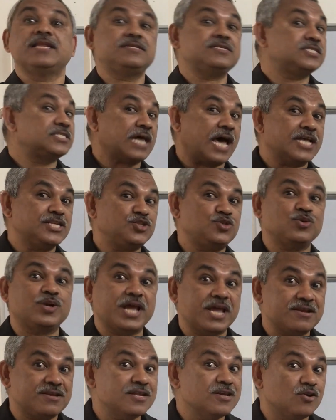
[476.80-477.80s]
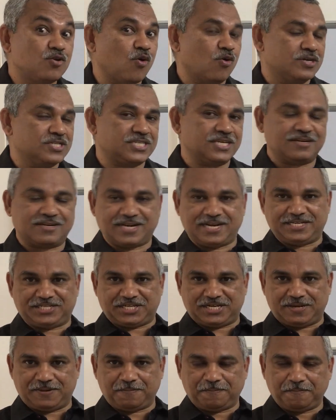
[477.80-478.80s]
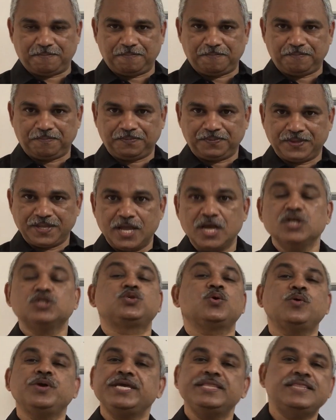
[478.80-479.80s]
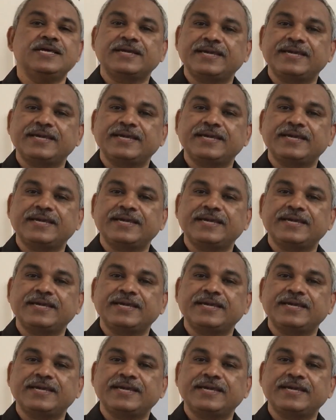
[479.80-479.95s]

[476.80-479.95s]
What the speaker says: at saturating concentration. So